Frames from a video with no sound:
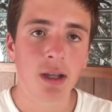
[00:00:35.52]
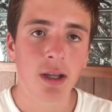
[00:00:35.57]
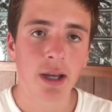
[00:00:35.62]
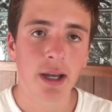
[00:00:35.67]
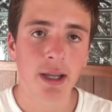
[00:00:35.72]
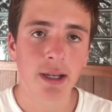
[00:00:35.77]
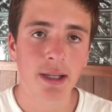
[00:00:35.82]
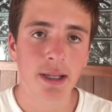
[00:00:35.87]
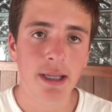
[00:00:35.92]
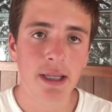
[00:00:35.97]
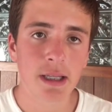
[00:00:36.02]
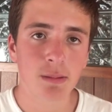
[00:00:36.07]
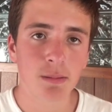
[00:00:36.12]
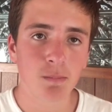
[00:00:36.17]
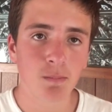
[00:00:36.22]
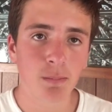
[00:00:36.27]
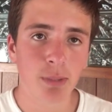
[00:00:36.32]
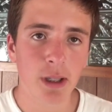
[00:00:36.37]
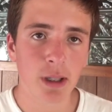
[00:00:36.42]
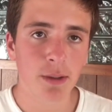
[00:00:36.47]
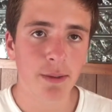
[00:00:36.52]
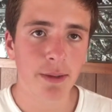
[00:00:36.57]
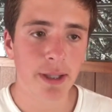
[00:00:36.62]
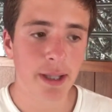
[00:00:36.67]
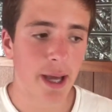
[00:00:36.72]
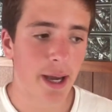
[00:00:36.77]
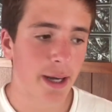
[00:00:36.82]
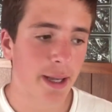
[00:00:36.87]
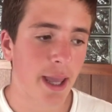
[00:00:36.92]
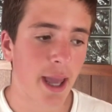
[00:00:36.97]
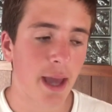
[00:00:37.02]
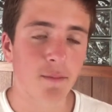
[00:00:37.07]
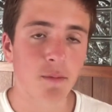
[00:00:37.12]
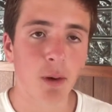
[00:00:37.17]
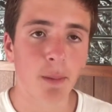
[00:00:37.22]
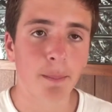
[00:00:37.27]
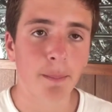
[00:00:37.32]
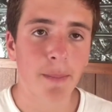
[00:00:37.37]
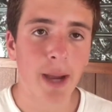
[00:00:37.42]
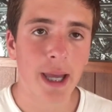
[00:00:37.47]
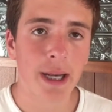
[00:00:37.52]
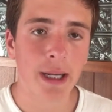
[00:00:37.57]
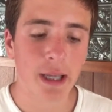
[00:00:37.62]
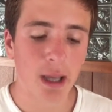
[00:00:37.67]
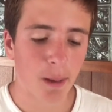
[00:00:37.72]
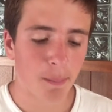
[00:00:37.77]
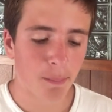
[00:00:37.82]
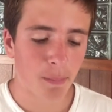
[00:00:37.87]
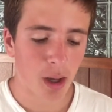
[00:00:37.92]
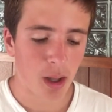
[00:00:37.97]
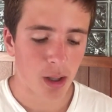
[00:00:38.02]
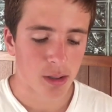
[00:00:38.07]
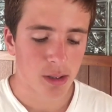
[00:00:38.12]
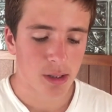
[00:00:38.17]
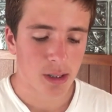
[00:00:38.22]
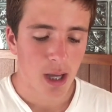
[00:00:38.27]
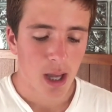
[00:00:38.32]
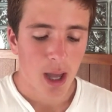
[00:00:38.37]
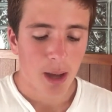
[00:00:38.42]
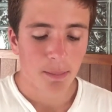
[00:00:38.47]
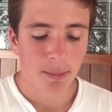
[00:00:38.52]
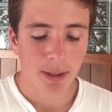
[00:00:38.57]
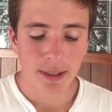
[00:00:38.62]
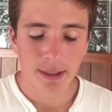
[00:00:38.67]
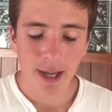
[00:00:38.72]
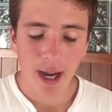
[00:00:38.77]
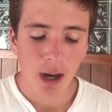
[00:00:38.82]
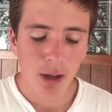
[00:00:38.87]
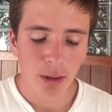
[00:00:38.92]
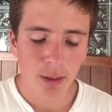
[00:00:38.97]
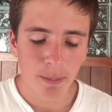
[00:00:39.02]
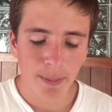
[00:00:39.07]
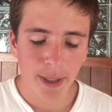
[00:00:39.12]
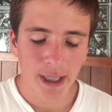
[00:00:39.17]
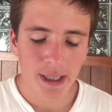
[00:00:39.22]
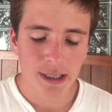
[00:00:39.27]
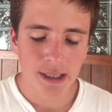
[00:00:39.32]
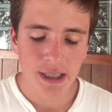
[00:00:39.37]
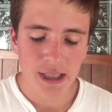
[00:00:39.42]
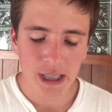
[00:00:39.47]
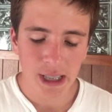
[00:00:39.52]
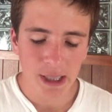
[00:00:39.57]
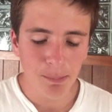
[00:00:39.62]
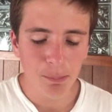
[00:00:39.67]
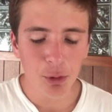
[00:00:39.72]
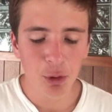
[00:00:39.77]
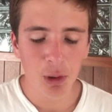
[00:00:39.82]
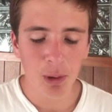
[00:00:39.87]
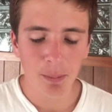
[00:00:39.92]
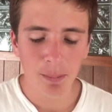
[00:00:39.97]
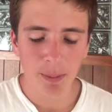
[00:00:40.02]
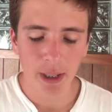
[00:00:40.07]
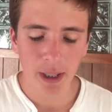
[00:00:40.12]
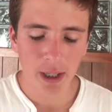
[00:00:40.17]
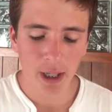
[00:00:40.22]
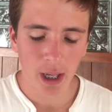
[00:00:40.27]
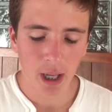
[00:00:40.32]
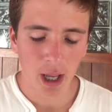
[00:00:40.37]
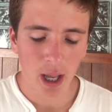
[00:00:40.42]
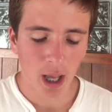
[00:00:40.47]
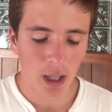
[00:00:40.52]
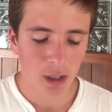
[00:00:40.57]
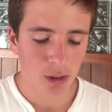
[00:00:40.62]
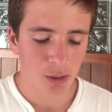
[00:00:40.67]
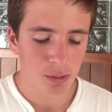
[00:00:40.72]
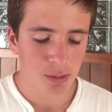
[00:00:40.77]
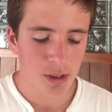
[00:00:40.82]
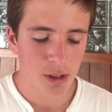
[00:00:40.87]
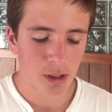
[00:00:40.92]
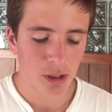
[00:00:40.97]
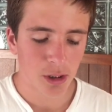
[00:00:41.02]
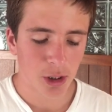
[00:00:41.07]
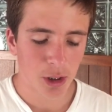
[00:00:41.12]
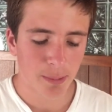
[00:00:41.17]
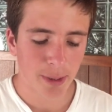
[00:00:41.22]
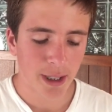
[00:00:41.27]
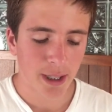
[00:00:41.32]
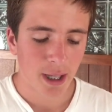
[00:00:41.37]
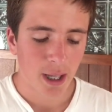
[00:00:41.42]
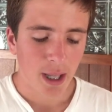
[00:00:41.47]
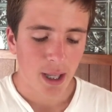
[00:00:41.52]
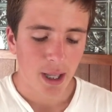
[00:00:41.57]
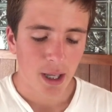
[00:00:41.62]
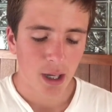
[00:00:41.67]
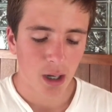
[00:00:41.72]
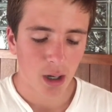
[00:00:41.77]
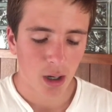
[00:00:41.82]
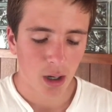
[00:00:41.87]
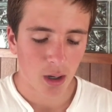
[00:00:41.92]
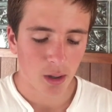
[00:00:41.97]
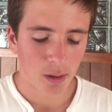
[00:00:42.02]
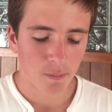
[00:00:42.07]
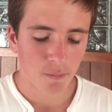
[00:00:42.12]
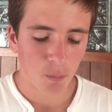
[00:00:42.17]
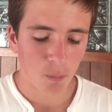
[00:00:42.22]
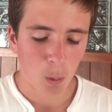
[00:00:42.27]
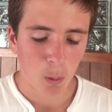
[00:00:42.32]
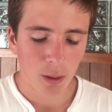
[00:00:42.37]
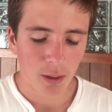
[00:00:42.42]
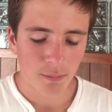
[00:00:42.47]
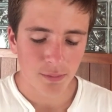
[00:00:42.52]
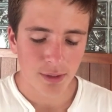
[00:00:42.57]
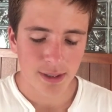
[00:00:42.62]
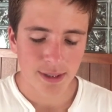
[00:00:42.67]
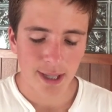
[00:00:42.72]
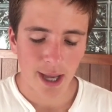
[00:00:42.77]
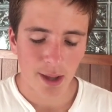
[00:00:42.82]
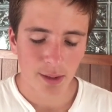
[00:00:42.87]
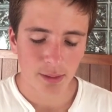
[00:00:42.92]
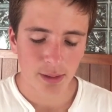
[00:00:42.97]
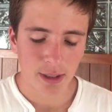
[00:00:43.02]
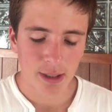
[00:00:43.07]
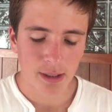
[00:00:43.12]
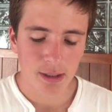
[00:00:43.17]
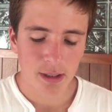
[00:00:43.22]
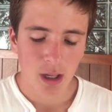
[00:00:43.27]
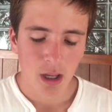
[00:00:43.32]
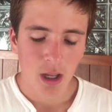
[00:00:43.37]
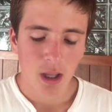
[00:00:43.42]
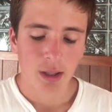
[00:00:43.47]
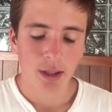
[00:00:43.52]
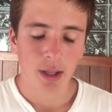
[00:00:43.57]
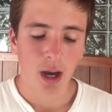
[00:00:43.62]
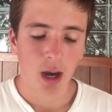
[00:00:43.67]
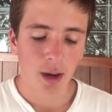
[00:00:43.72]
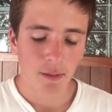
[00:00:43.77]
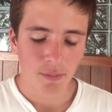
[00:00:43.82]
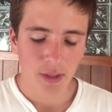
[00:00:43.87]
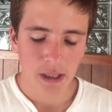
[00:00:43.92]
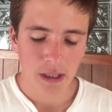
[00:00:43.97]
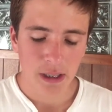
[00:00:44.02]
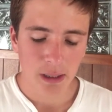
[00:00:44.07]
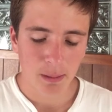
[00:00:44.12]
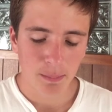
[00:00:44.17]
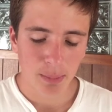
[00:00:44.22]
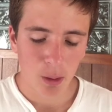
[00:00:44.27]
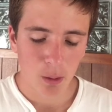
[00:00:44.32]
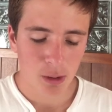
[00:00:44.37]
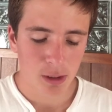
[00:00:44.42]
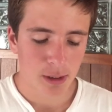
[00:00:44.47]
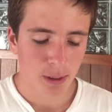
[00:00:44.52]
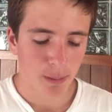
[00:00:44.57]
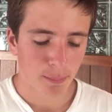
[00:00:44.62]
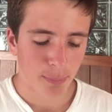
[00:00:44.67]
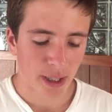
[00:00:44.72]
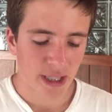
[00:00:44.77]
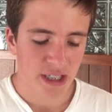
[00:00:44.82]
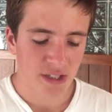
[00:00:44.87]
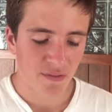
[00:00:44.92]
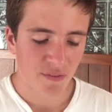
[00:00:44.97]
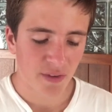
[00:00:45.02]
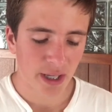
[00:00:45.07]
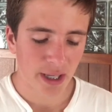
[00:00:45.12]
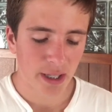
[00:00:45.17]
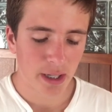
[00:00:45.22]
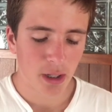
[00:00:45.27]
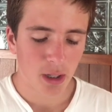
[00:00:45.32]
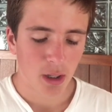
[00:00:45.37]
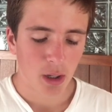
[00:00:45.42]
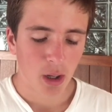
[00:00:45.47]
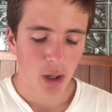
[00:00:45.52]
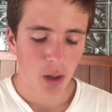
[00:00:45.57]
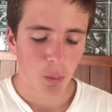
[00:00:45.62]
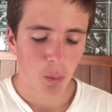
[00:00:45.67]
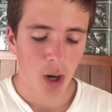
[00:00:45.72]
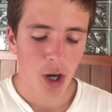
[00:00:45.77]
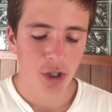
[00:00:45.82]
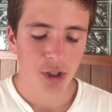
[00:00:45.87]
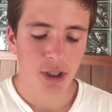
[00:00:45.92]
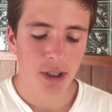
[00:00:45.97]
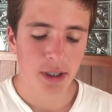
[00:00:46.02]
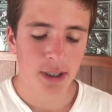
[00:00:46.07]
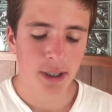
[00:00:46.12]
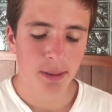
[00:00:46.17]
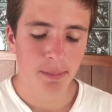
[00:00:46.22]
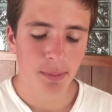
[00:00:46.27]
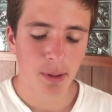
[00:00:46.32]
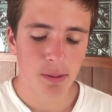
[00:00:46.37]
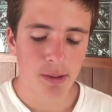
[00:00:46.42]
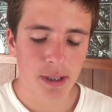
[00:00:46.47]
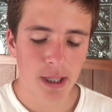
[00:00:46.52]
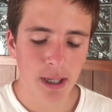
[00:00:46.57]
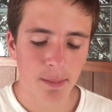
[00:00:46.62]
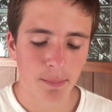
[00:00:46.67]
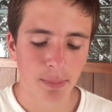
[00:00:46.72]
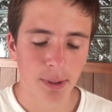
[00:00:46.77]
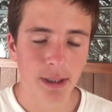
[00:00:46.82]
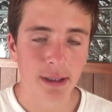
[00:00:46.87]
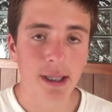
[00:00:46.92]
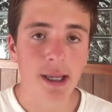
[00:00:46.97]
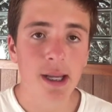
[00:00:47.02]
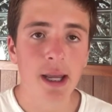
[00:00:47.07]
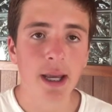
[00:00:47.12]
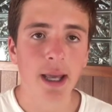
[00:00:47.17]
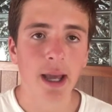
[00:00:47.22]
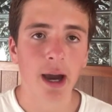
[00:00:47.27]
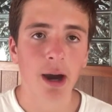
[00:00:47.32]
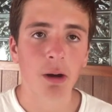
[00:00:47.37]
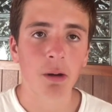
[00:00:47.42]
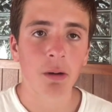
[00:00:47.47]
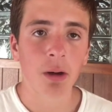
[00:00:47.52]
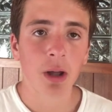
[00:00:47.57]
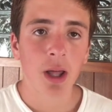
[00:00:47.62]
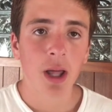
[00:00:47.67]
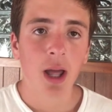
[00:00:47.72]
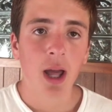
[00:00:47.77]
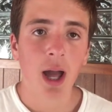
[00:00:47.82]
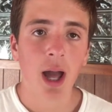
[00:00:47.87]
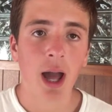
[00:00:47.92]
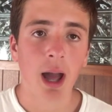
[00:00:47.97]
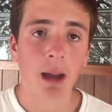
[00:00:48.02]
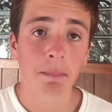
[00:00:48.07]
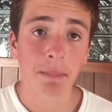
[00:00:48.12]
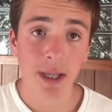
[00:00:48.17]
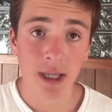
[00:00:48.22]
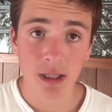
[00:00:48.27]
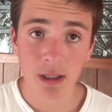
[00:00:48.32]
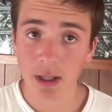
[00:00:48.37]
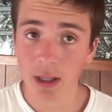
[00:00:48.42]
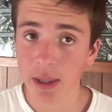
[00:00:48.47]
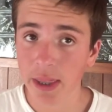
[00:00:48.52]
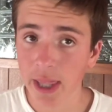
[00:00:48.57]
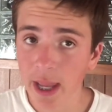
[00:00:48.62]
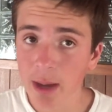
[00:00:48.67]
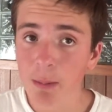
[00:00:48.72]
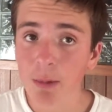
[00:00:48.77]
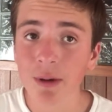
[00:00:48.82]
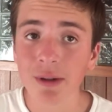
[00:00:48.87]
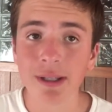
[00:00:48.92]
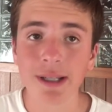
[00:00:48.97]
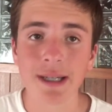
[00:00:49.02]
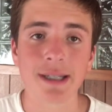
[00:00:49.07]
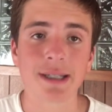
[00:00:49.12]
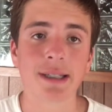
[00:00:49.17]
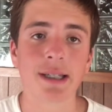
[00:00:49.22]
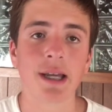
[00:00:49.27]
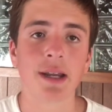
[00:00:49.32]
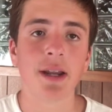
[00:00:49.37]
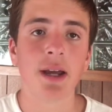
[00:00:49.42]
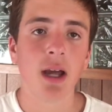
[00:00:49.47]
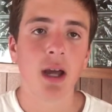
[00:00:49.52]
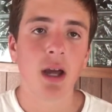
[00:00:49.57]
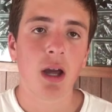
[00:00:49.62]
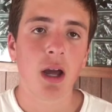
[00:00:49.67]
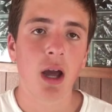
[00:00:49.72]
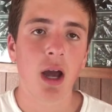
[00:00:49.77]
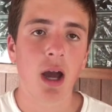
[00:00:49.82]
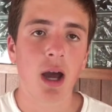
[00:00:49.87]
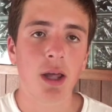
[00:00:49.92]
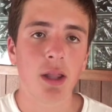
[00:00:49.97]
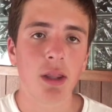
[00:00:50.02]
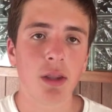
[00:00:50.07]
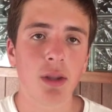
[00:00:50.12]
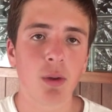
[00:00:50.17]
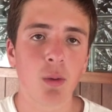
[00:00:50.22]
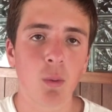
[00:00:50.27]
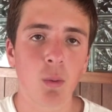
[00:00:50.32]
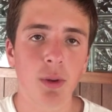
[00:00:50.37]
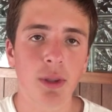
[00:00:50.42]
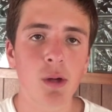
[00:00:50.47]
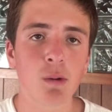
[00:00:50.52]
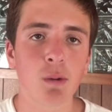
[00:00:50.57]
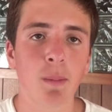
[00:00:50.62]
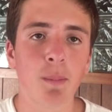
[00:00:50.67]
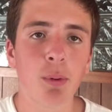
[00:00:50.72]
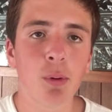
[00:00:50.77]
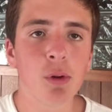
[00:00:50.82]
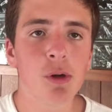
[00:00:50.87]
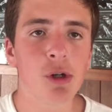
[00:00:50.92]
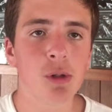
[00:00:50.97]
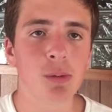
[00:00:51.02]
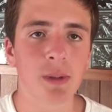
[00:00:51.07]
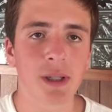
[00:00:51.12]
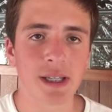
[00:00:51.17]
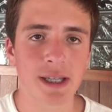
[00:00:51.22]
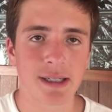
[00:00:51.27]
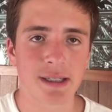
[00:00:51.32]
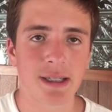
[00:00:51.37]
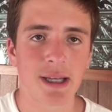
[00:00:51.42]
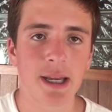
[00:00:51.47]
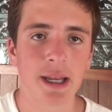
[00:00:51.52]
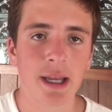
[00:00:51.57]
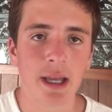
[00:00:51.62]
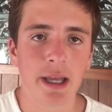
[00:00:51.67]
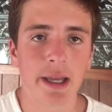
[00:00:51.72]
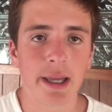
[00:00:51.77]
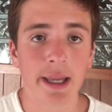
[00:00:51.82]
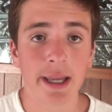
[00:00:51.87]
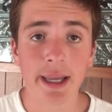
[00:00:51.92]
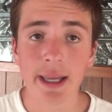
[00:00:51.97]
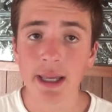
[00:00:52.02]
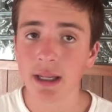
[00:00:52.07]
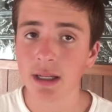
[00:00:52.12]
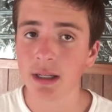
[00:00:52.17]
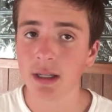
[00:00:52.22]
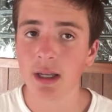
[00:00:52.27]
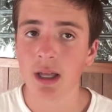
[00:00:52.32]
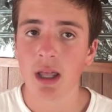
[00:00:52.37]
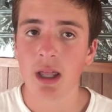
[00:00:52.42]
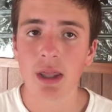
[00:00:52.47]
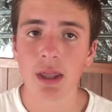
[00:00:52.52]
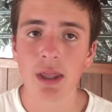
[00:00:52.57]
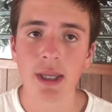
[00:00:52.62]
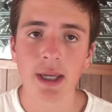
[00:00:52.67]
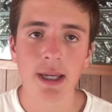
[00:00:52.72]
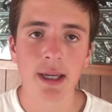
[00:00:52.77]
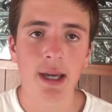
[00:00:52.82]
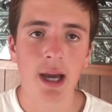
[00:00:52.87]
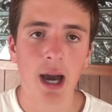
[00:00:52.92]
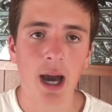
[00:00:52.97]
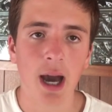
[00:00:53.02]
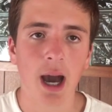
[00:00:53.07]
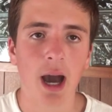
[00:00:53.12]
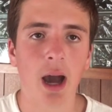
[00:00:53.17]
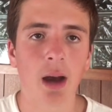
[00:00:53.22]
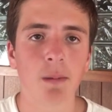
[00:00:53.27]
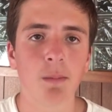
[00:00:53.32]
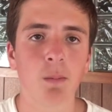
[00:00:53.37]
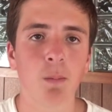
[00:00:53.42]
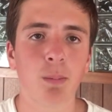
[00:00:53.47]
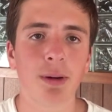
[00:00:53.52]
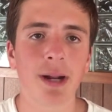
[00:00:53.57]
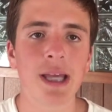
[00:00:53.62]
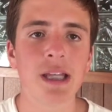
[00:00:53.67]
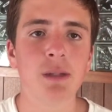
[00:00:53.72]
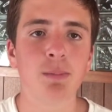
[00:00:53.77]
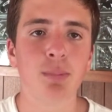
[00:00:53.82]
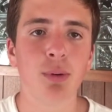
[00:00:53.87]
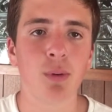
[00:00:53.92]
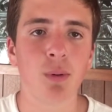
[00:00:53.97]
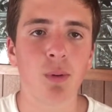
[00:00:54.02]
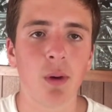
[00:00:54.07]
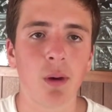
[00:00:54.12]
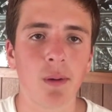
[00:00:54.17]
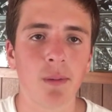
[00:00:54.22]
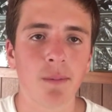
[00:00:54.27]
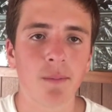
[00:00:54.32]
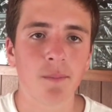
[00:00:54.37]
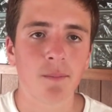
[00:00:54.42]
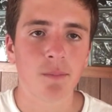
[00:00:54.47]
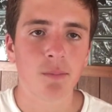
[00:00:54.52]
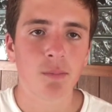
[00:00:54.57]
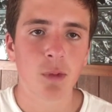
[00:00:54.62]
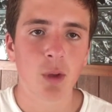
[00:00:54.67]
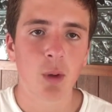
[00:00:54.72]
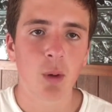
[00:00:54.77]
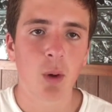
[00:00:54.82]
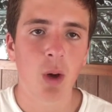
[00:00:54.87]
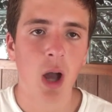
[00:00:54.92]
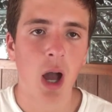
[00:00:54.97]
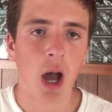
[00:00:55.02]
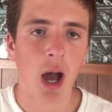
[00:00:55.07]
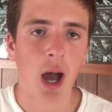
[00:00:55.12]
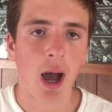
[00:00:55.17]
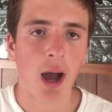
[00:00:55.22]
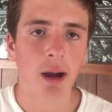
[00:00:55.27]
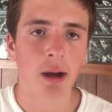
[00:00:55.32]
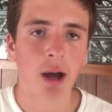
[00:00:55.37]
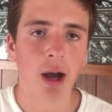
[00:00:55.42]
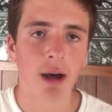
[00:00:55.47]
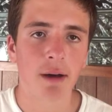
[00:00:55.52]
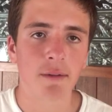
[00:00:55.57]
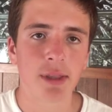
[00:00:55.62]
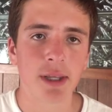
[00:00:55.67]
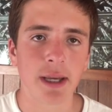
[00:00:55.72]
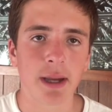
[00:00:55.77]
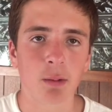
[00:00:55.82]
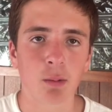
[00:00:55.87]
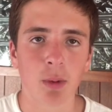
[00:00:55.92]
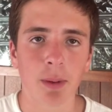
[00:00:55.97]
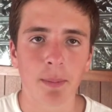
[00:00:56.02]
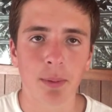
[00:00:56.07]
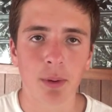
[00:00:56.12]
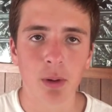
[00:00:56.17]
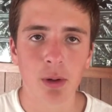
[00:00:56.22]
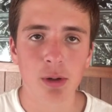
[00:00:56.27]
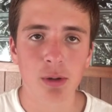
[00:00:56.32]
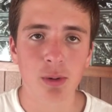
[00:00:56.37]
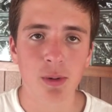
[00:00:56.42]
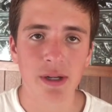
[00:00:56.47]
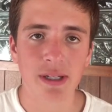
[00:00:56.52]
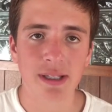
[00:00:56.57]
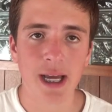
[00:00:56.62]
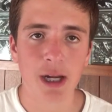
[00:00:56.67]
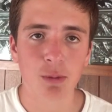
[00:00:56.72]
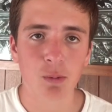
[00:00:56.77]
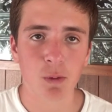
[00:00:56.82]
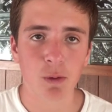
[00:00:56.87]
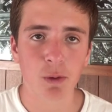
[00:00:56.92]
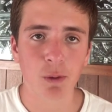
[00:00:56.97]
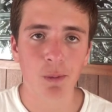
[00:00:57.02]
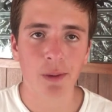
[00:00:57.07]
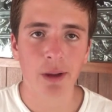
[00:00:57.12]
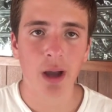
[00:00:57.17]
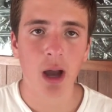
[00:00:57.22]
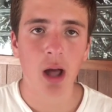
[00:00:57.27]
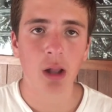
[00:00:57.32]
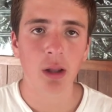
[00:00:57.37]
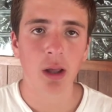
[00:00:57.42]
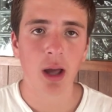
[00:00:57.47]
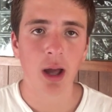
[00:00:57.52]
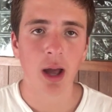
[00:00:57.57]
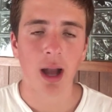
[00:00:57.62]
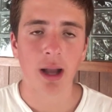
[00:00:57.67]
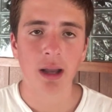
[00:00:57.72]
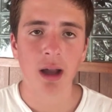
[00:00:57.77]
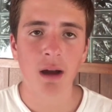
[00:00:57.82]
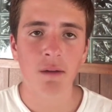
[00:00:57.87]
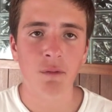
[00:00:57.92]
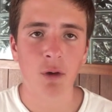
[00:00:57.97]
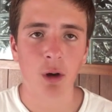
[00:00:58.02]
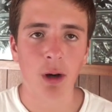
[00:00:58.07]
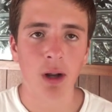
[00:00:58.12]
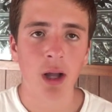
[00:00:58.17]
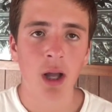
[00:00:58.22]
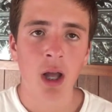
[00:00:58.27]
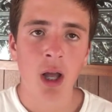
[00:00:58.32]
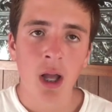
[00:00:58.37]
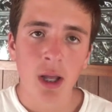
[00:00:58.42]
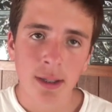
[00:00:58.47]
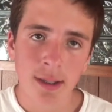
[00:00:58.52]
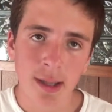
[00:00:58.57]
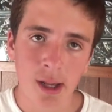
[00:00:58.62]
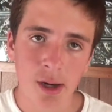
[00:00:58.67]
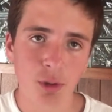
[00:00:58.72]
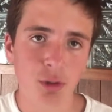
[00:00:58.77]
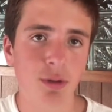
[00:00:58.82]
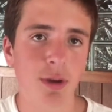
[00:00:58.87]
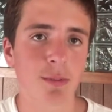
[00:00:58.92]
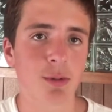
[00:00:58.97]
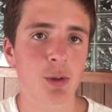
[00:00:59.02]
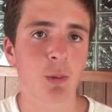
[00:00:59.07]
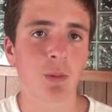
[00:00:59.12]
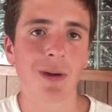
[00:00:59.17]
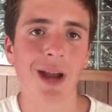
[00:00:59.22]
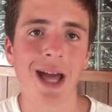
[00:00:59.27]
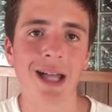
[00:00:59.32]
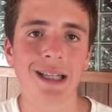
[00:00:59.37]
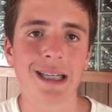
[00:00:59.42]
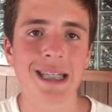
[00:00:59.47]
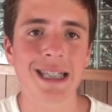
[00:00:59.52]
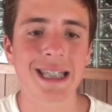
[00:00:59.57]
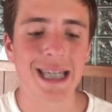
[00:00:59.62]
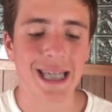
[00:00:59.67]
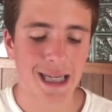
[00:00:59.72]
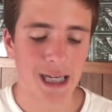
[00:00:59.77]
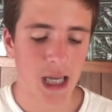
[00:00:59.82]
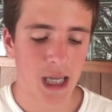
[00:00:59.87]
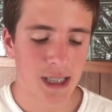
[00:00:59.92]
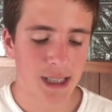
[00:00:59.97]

and he's been doing that again for many months. But now the band seems to have been uh, loosened a little bit on four of these outlets the Huffington Post, BuzzFeed, Washington Post, and Politico, uh, because they were listed, uh, or their reporters were listed, in the uh, press pool uh, of the reporters who are scheduled to co uh, cover Donald Trump's rallies in